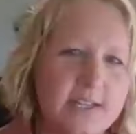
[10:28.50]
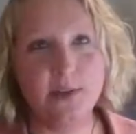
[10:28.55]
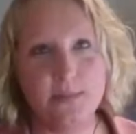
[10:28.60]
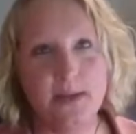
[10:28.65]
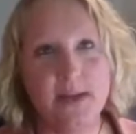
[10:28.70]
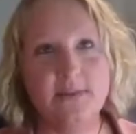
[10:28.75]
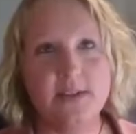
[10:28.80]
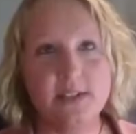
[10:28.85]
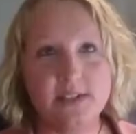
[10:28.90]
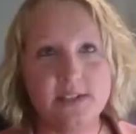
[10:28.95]
you know,
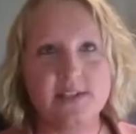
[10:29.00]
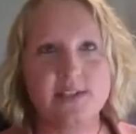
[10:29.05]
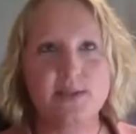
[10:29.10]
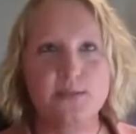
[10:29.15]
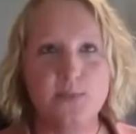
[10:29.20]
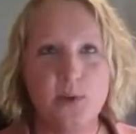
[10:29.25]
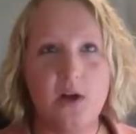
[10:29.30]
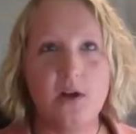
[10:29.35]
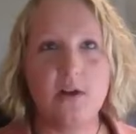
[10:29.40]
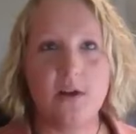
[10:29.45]
Mayville was a
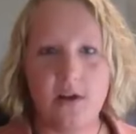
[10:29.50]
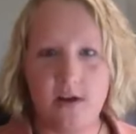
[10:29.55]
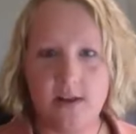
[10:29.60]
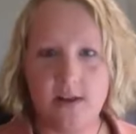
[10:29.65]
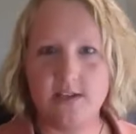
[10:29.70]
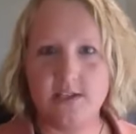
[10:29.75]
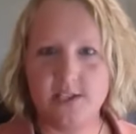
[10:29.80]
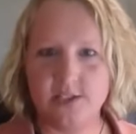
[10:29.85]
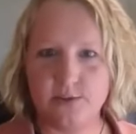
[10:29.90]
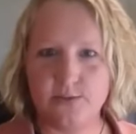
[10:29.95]
small
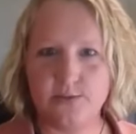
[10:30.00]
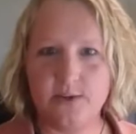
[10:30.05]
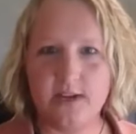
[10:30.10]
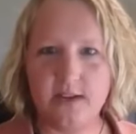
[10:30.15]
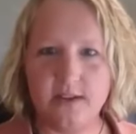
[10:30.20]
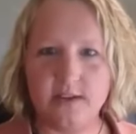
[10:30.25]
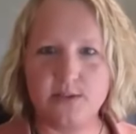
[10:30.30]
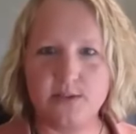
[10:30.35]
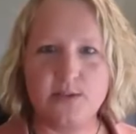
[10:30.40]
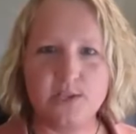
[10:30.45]
college as
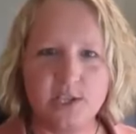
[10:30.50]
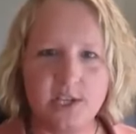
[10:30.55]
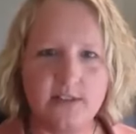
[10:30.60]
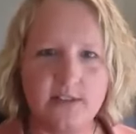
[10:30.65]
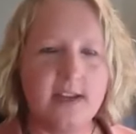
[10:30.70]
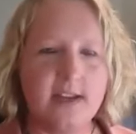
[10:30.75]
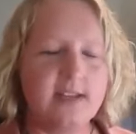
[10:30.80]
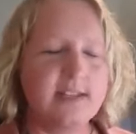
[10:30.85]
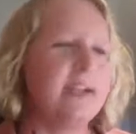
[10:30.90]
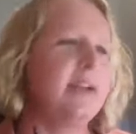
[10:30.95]
well, especially at
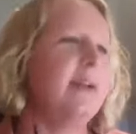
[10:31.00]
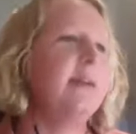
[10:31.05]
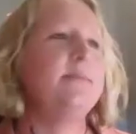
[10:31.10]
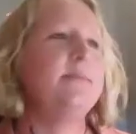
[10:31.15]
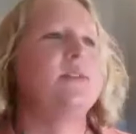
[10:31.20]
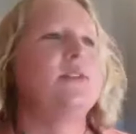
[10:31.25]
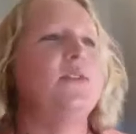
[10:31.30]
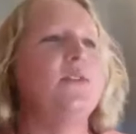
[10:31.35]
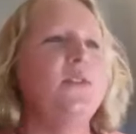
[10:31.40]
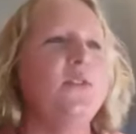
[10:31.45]
that time.
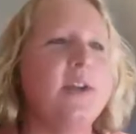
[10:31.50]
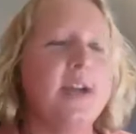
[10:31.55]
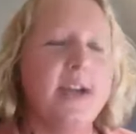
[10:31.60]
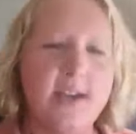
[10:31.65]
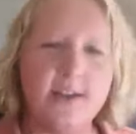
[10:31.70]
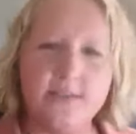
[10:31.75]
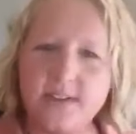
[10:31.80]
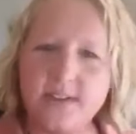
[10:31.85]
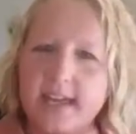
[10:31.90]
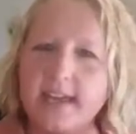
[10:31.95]
So you
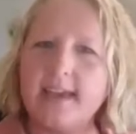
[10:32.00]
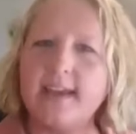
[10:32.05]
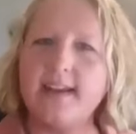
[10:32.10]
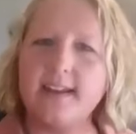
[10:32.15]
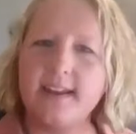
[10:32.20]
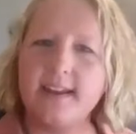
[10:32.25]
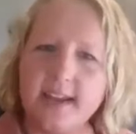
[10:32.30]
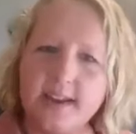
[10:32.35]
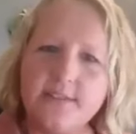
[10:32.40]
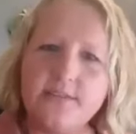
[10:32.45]
kind of,
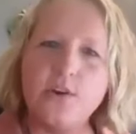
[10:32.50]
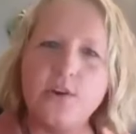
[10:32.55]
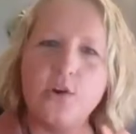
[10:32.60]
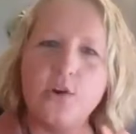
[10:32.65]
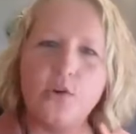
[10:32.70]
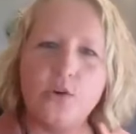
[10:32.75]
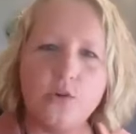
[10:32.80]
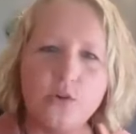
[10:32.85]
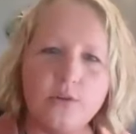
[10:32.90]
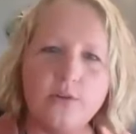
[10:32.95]
again, kind of
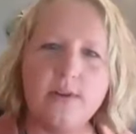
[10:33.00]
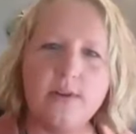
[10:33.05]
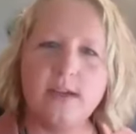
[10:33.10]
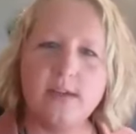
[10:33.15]
know,